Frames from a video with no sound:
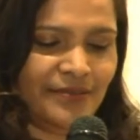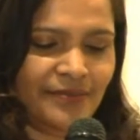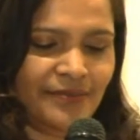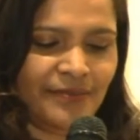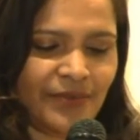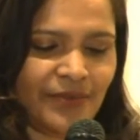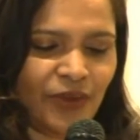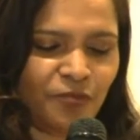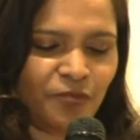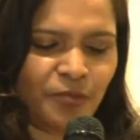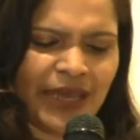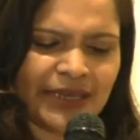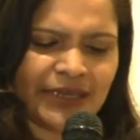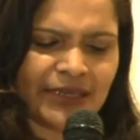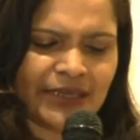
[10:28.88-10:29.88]
of
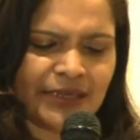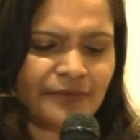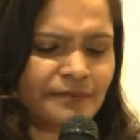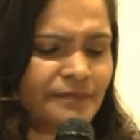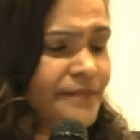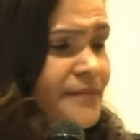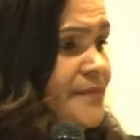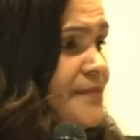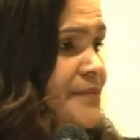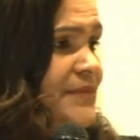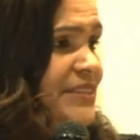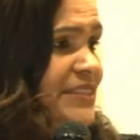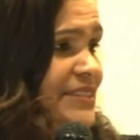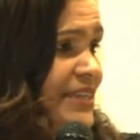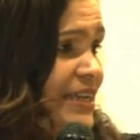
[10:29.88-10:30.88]
planning,
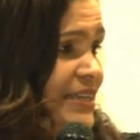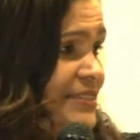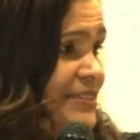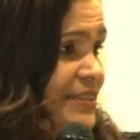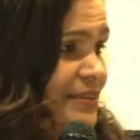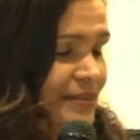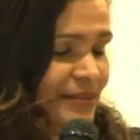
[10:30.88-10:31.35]
discussing,